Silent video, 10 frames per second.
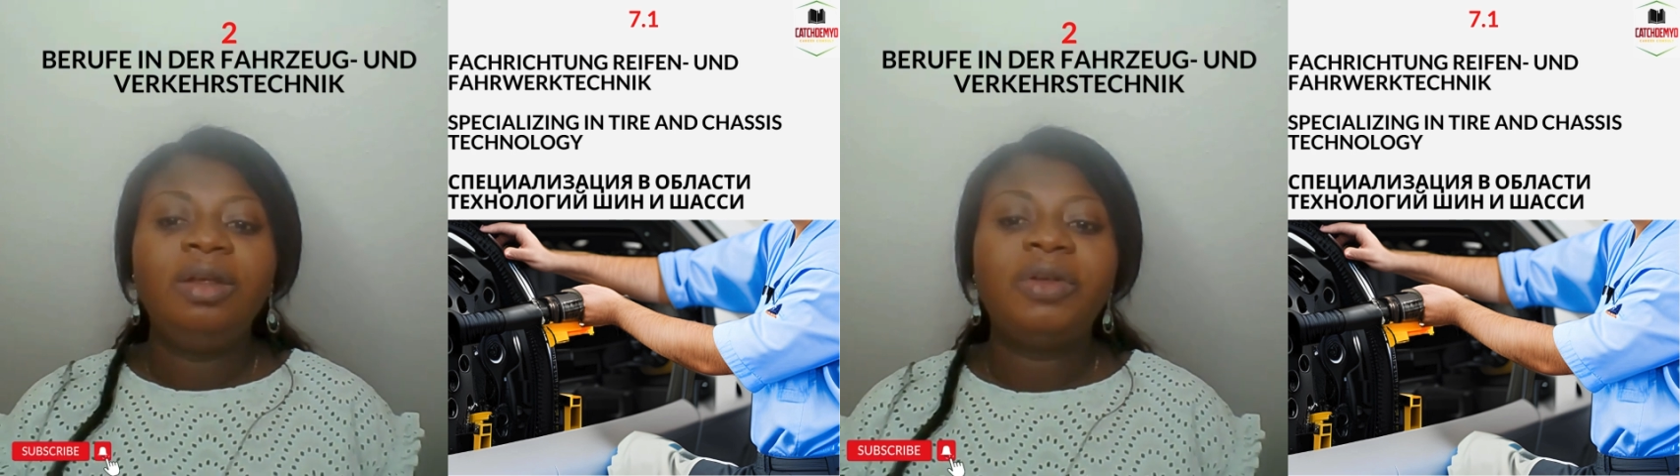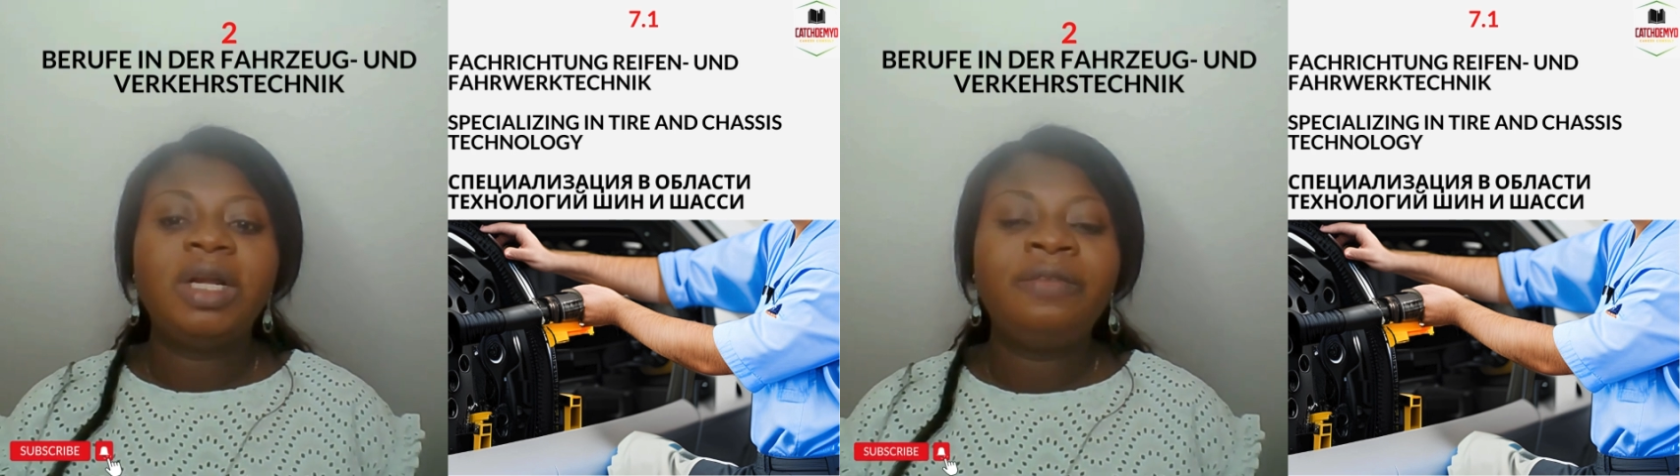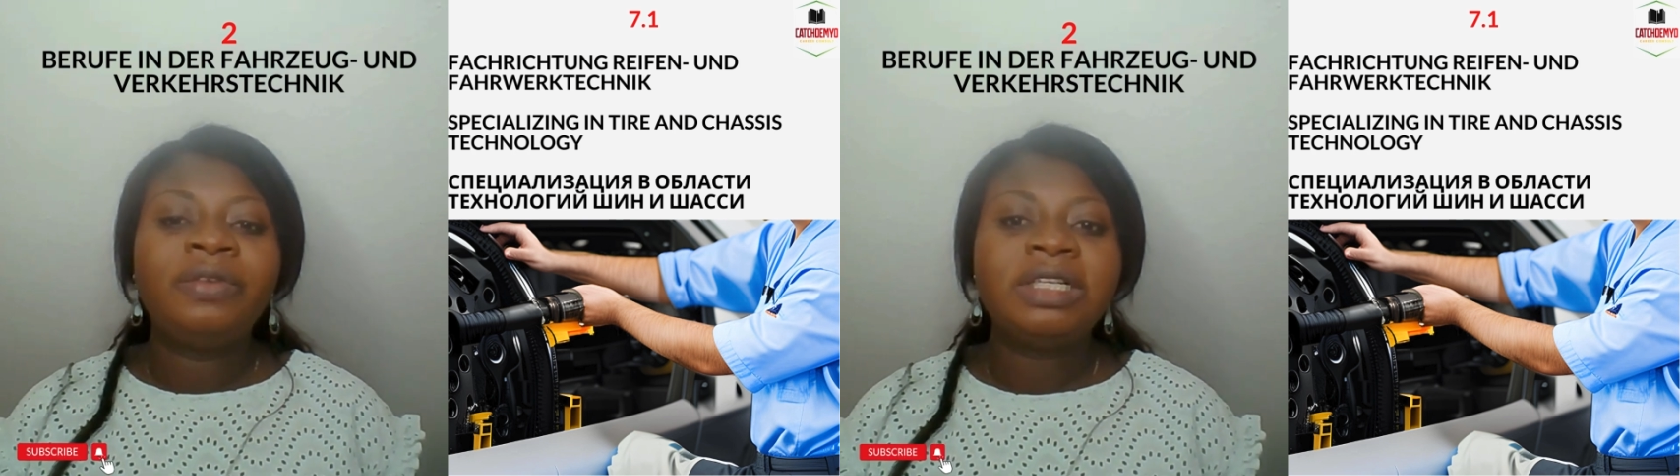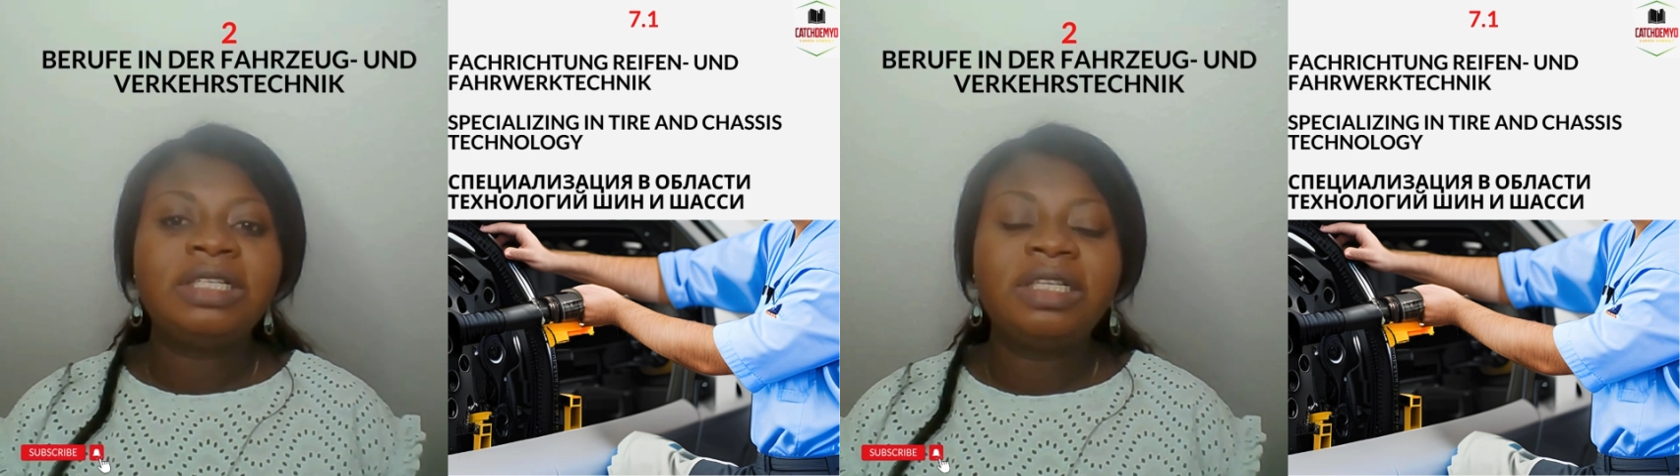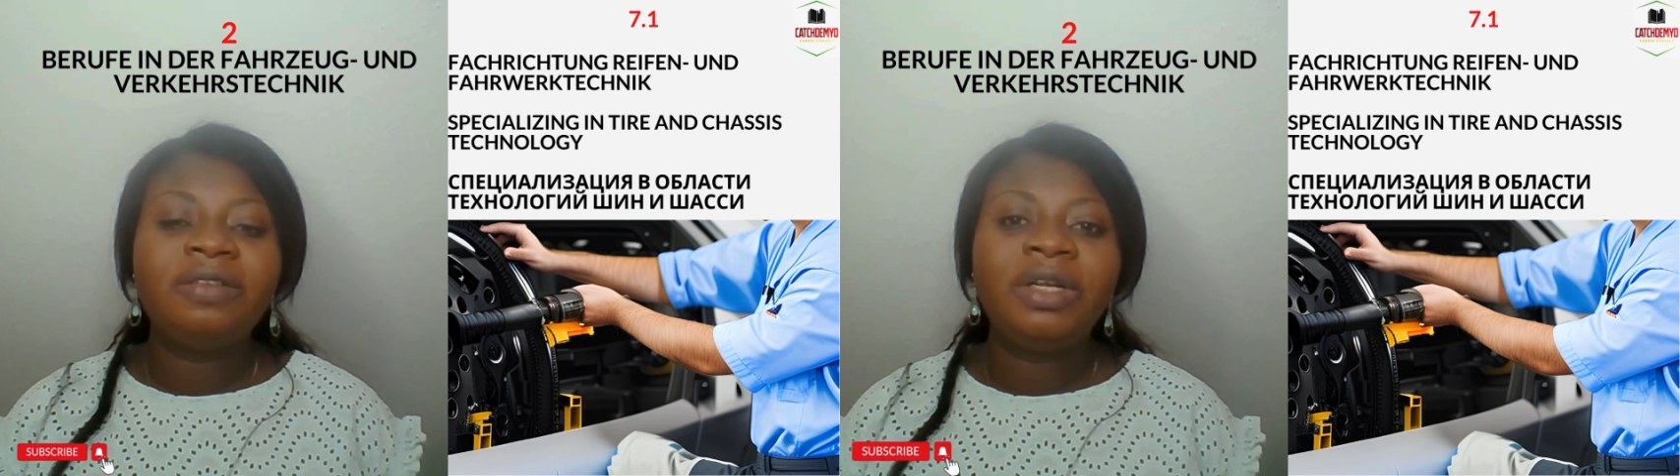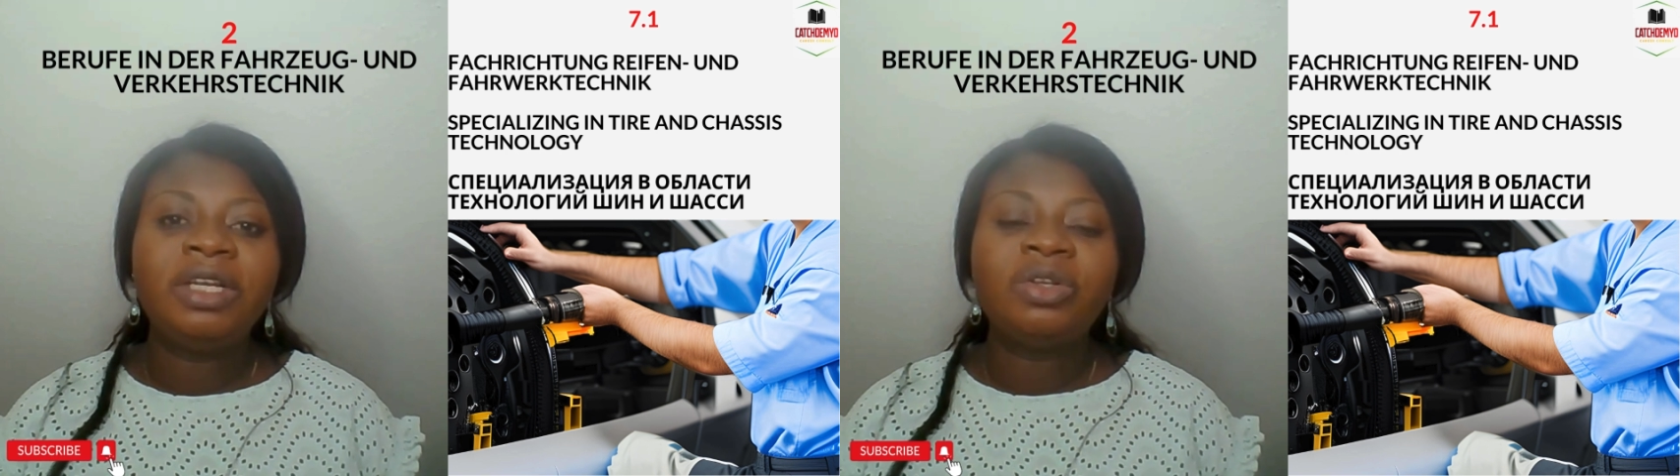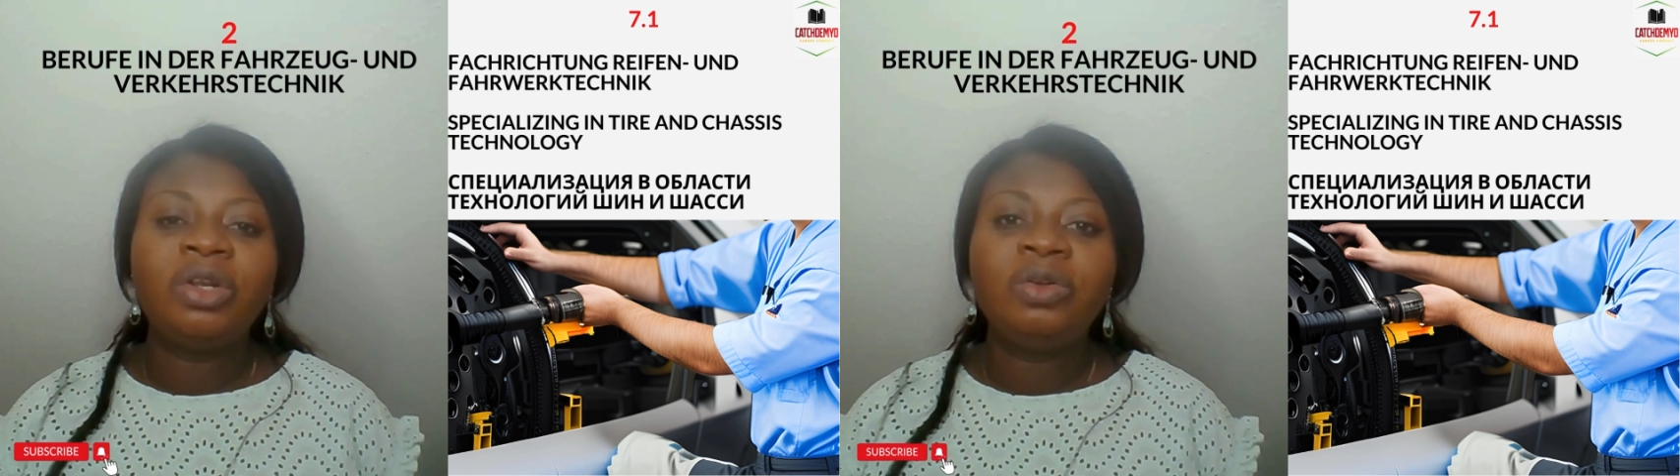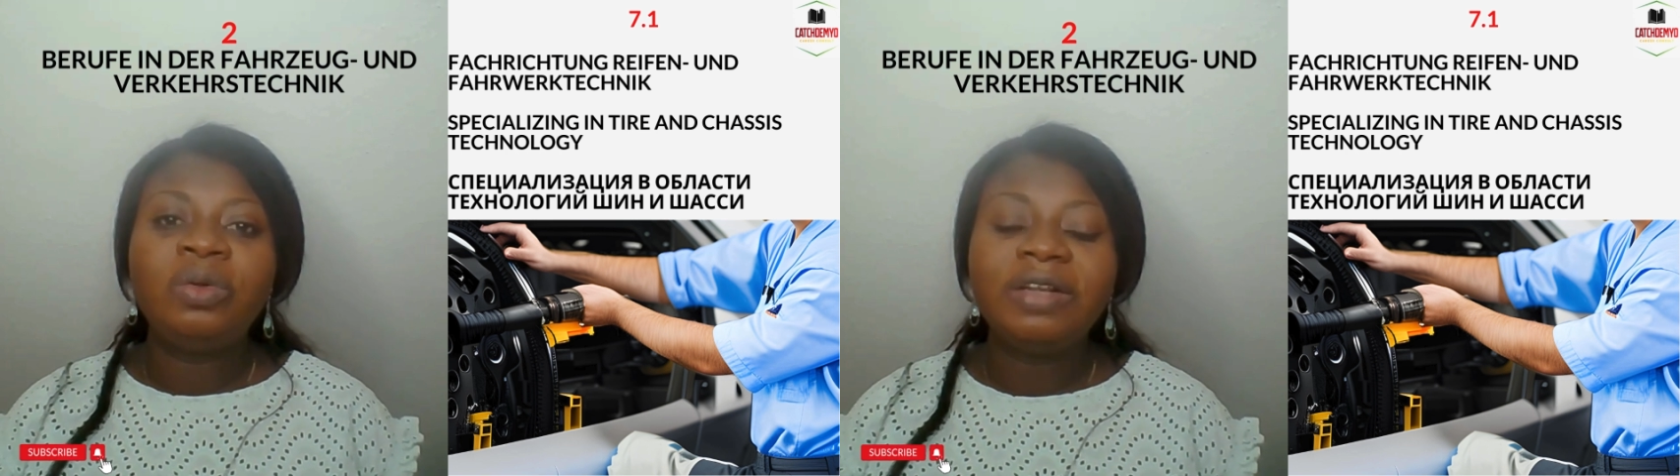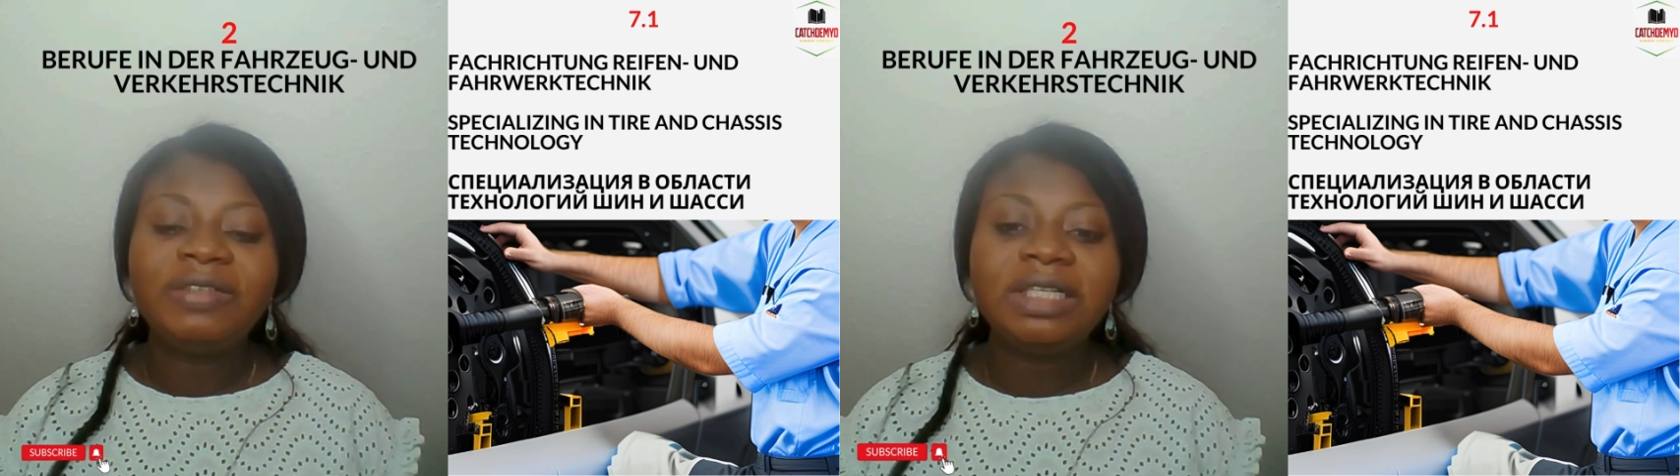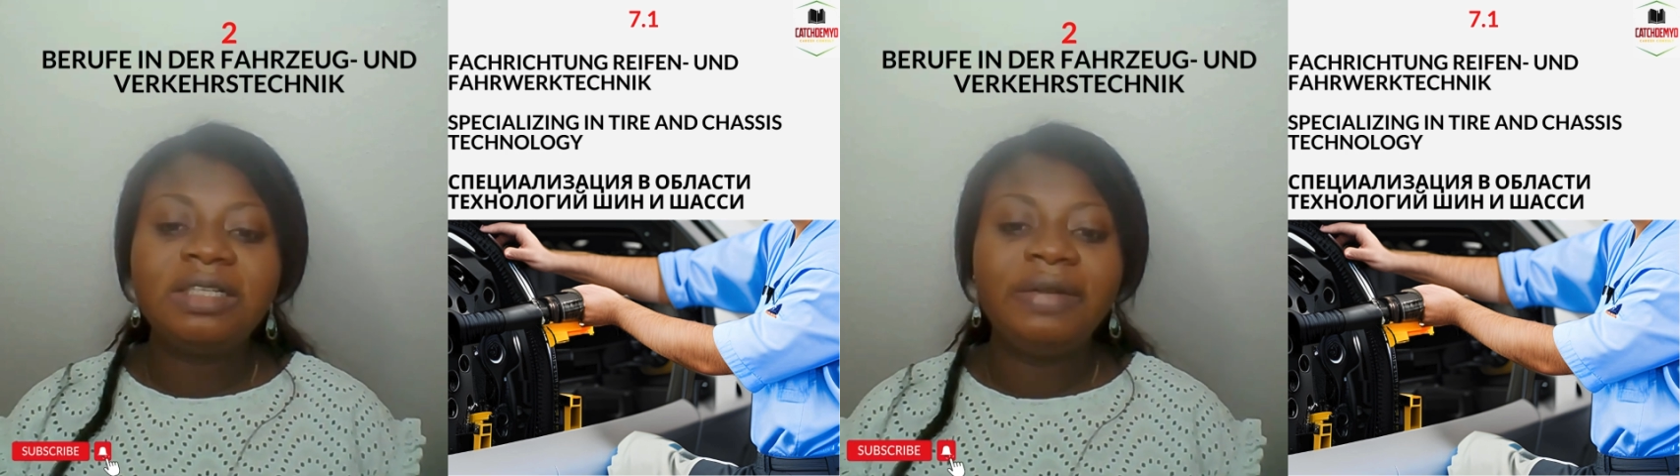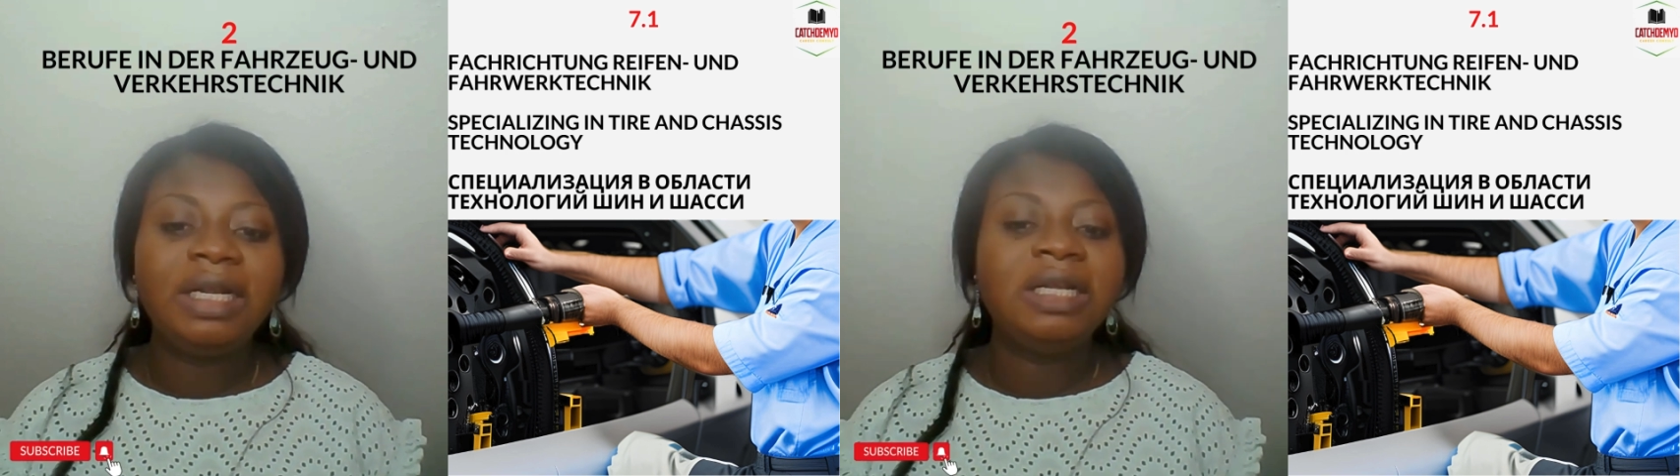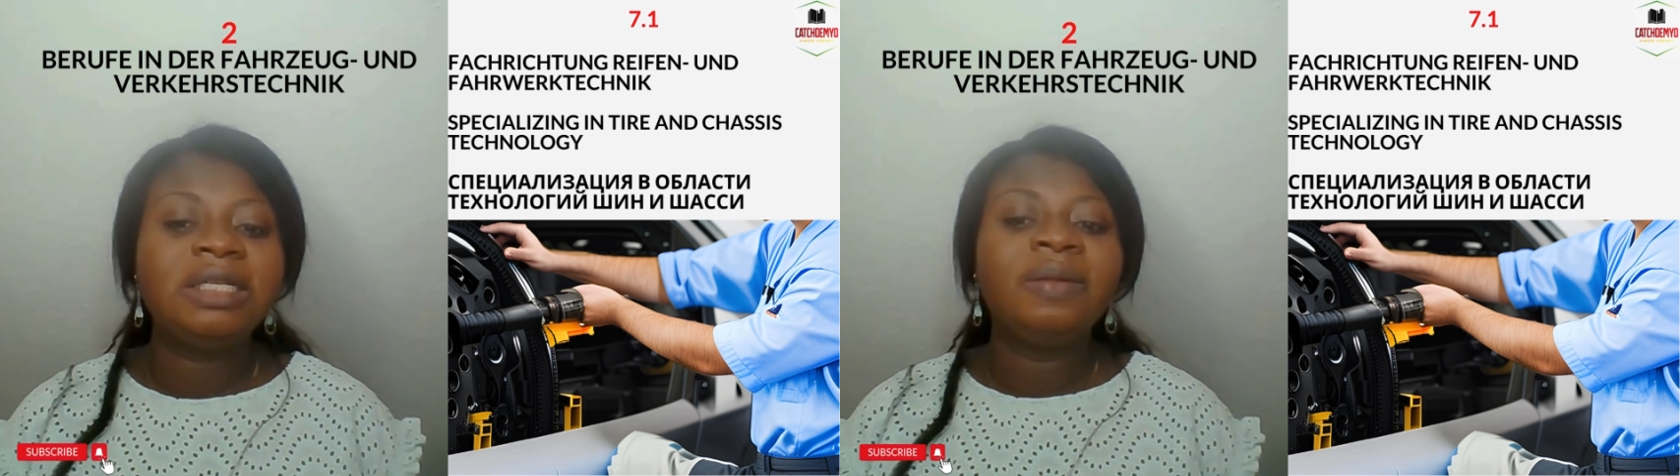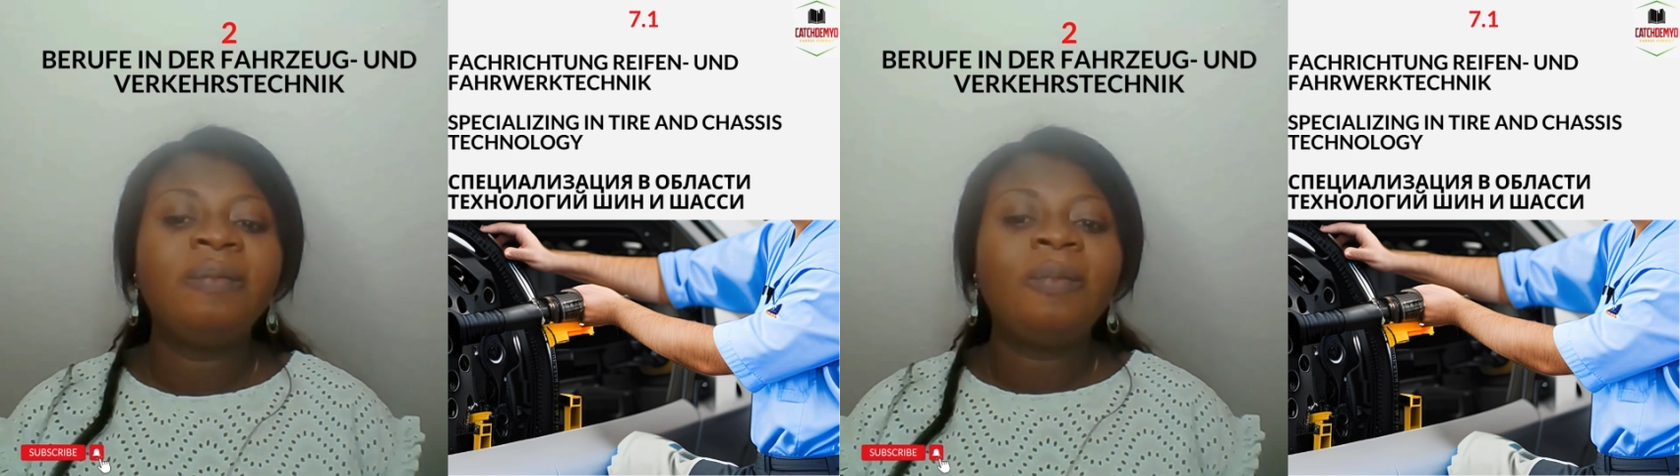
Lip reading: if you have other certificates or you don't have certificates,